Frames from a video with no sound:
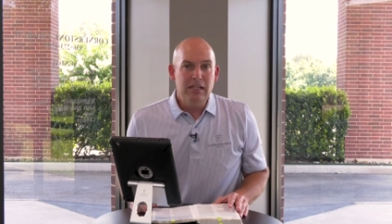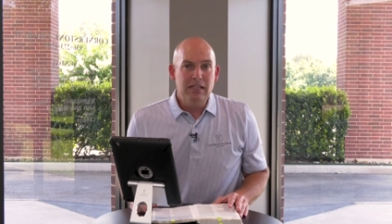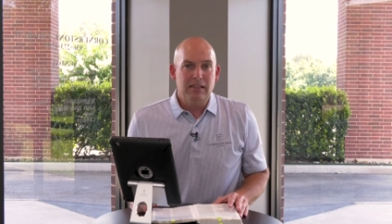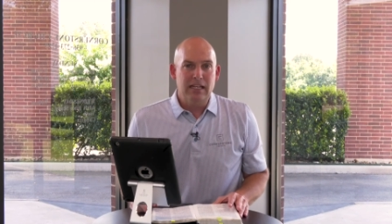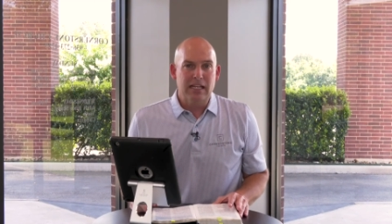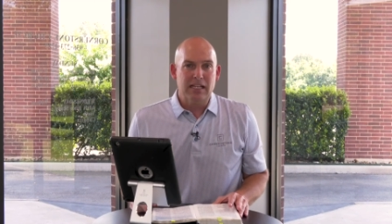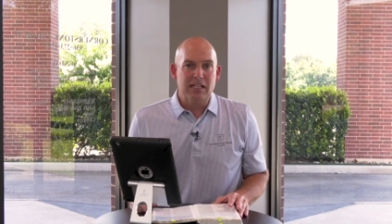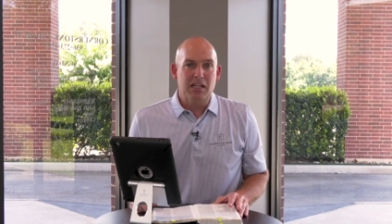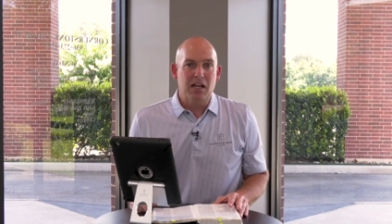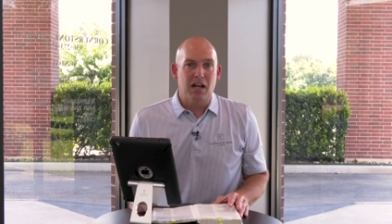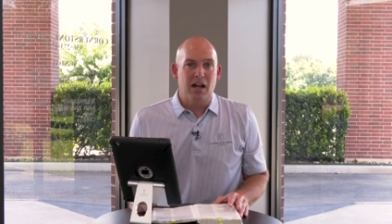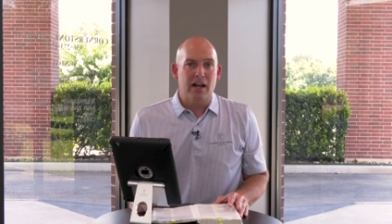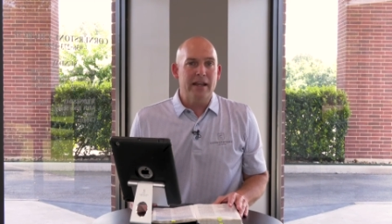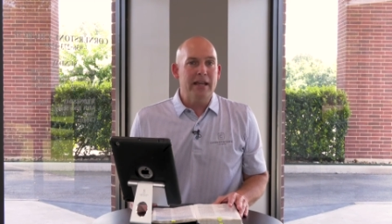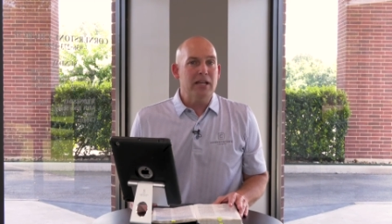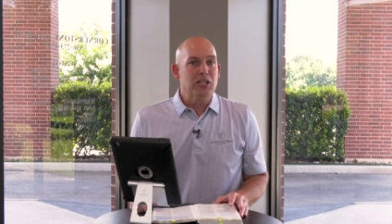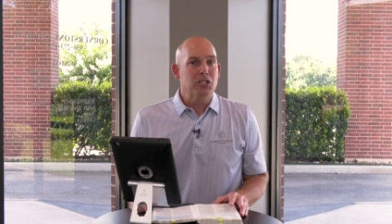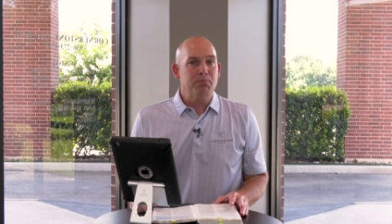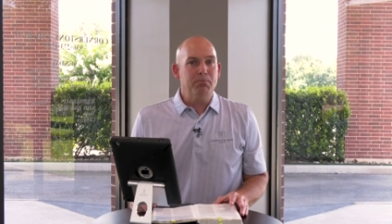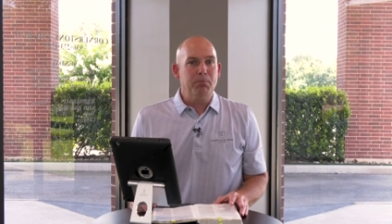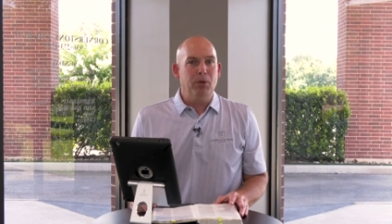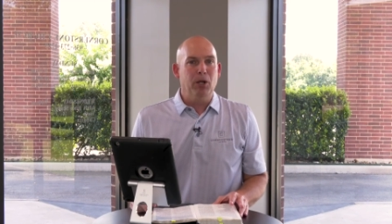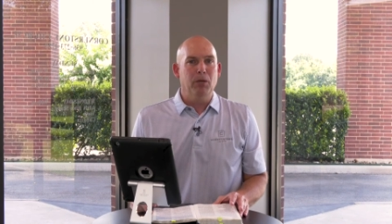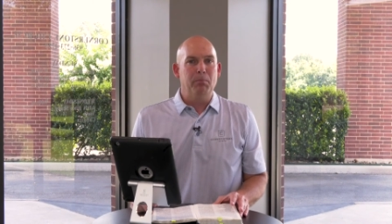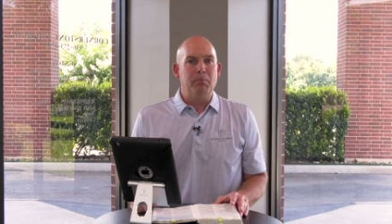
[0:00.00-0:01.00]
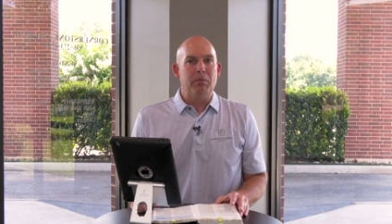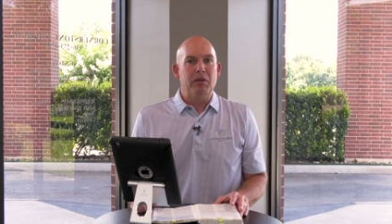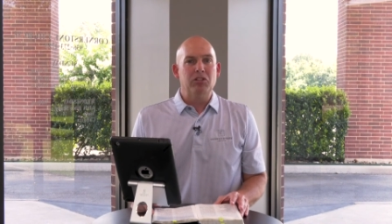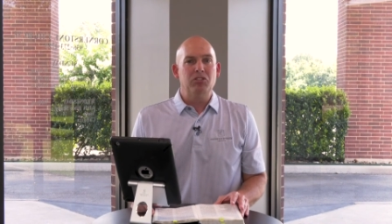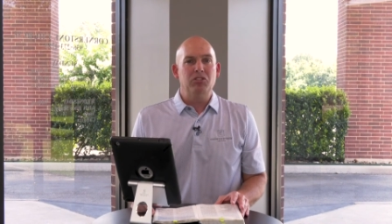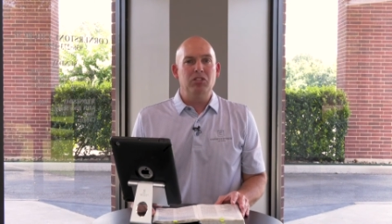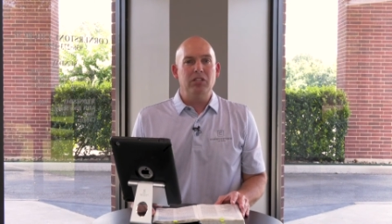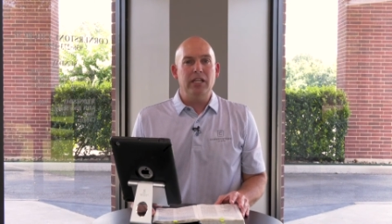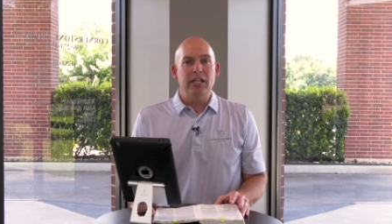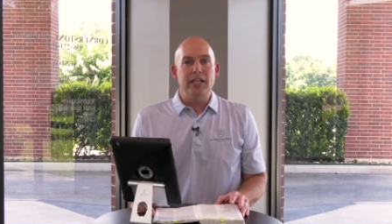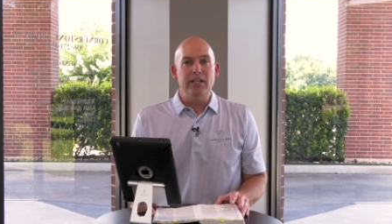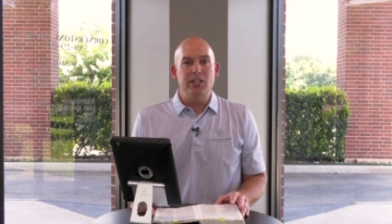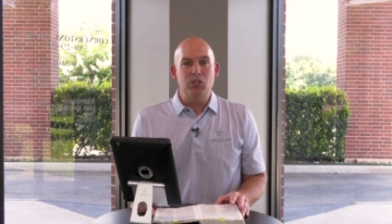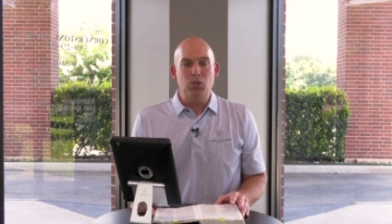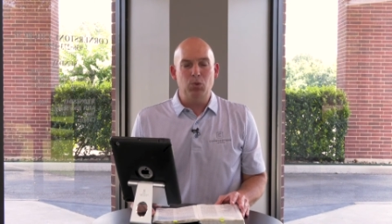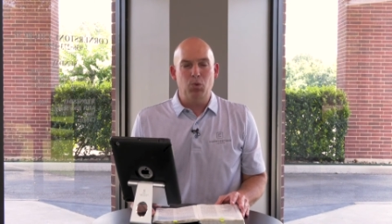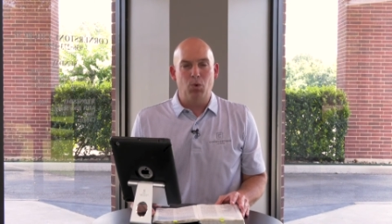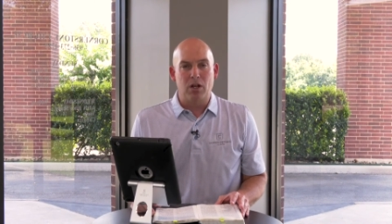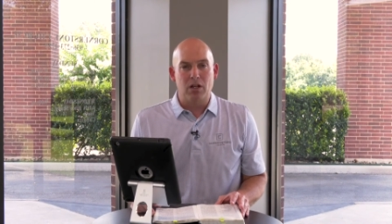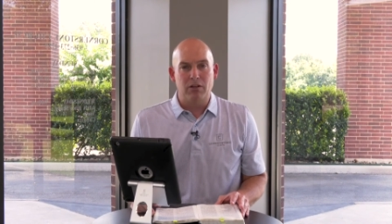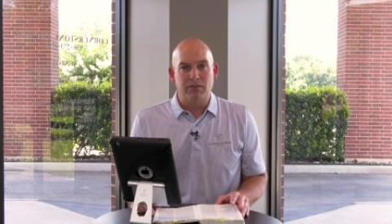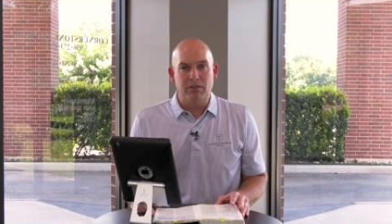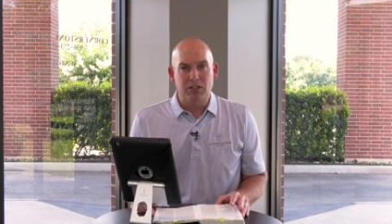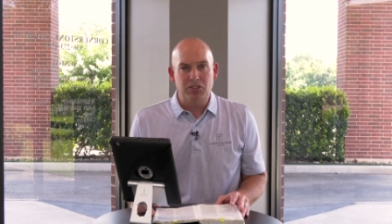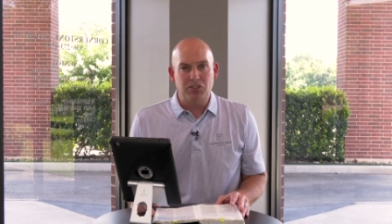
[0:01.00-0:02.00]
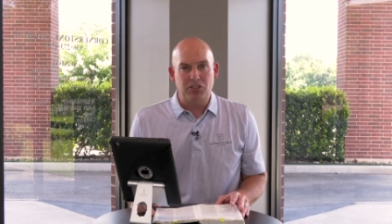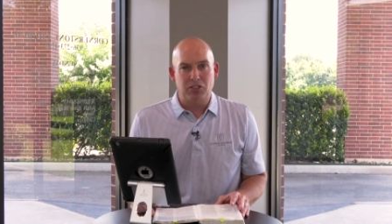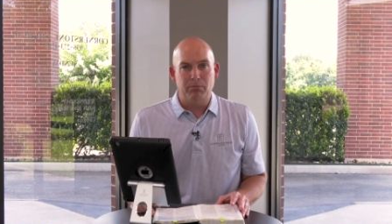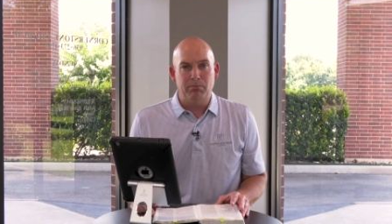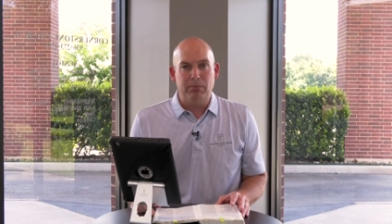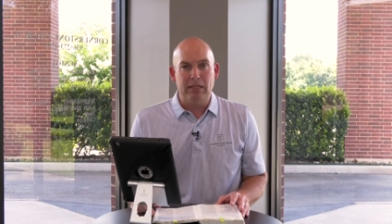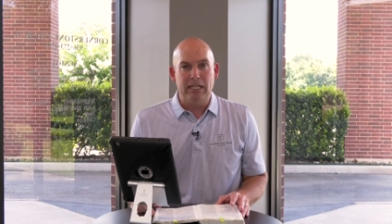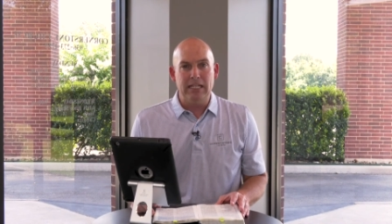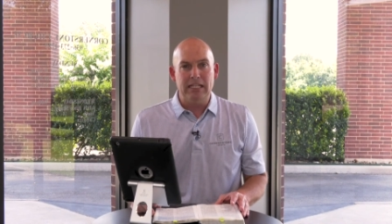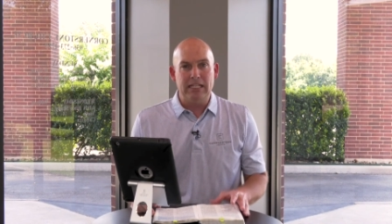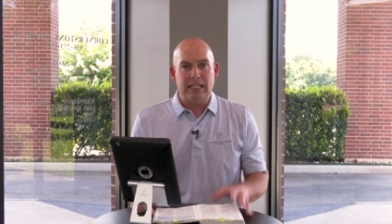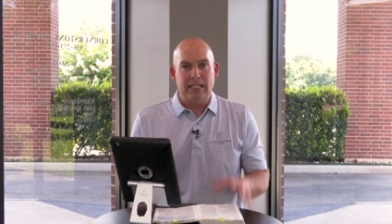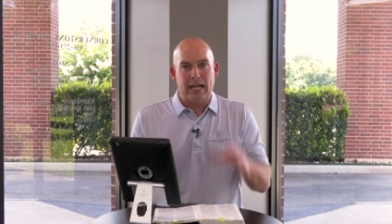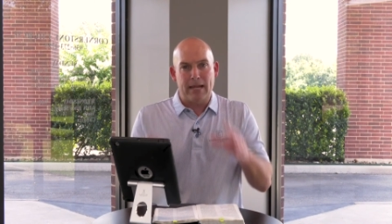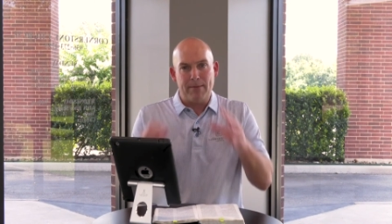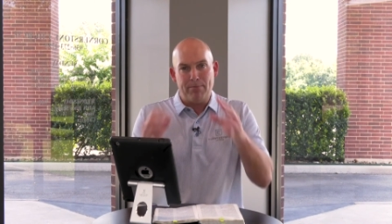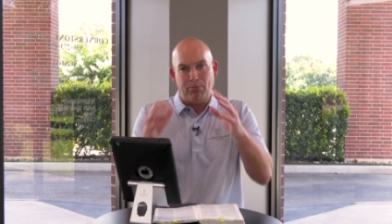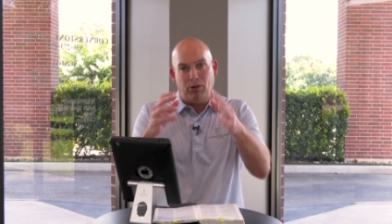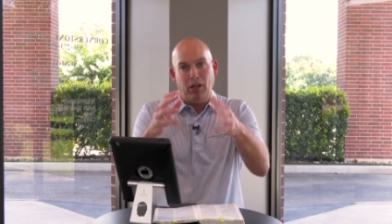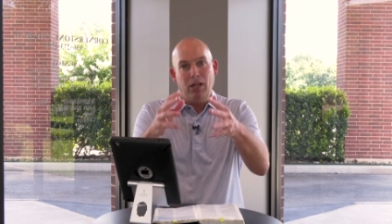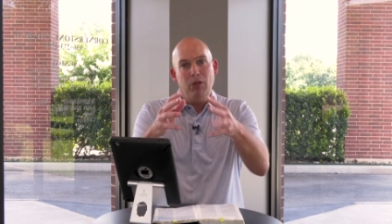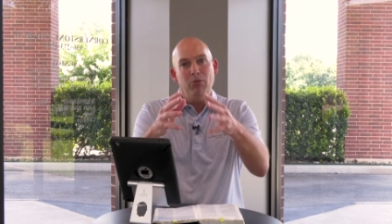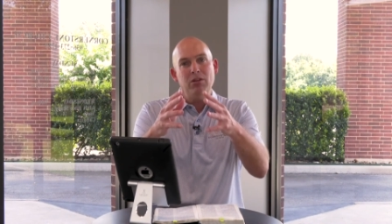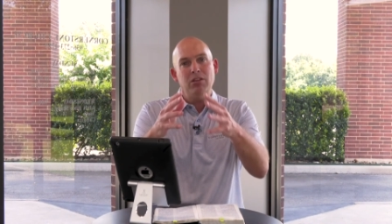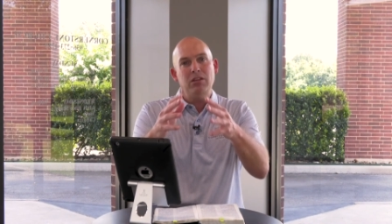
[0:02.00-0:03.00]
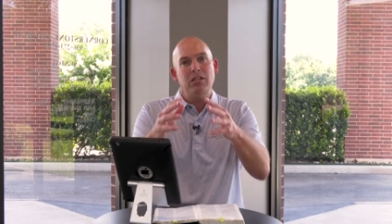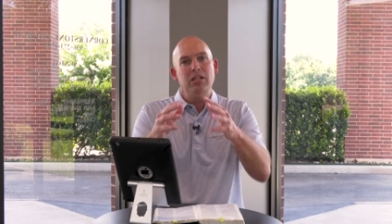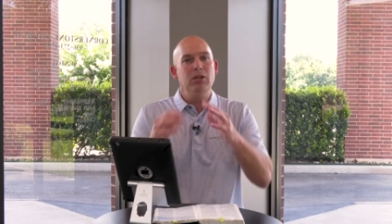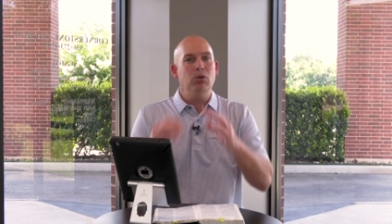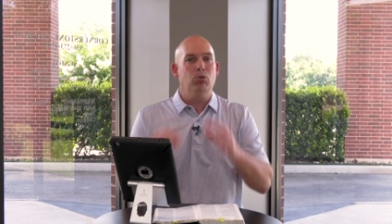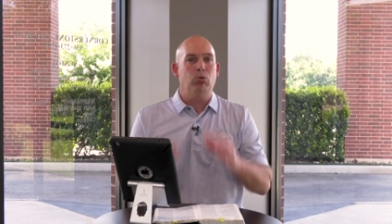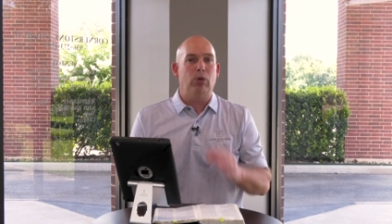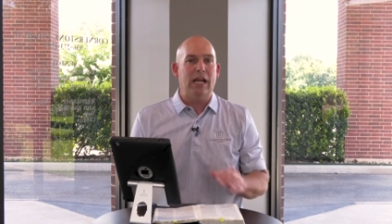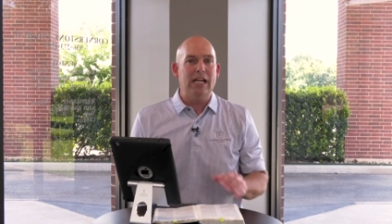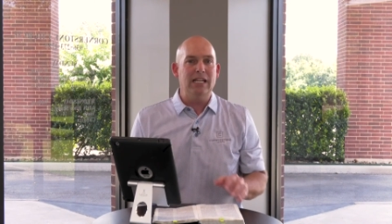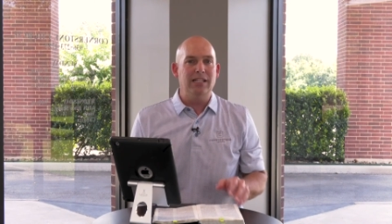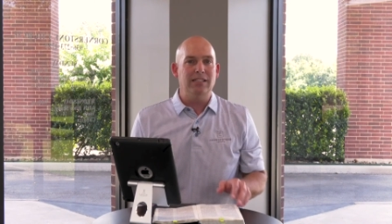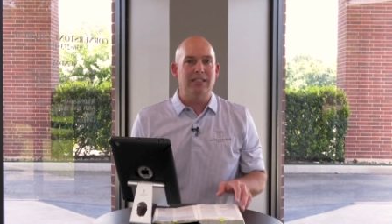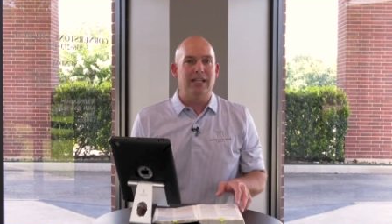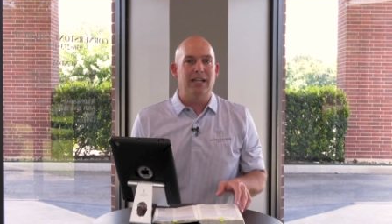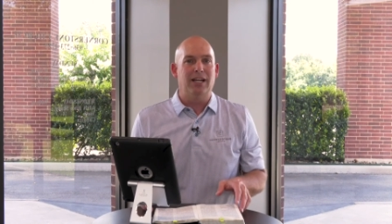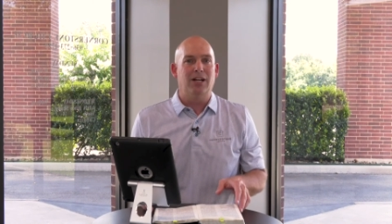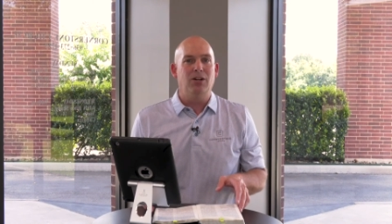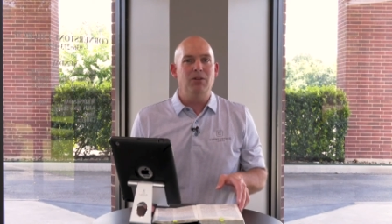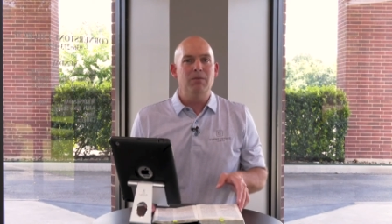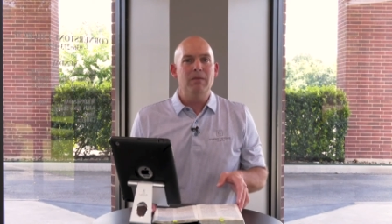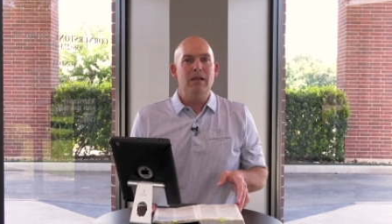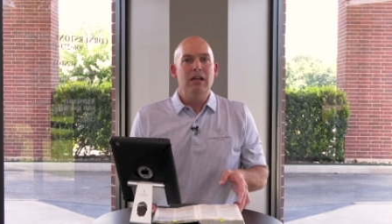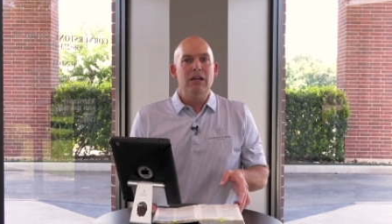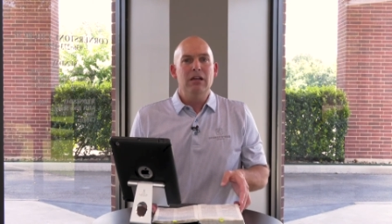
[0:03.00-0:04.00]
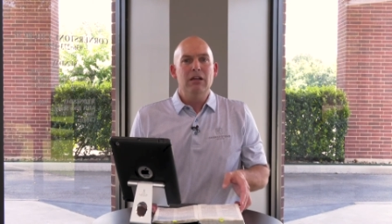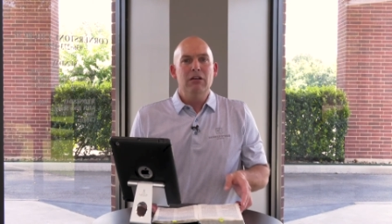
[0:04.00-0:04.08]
that God has purposed each one of us to be. Can I pray with you right now?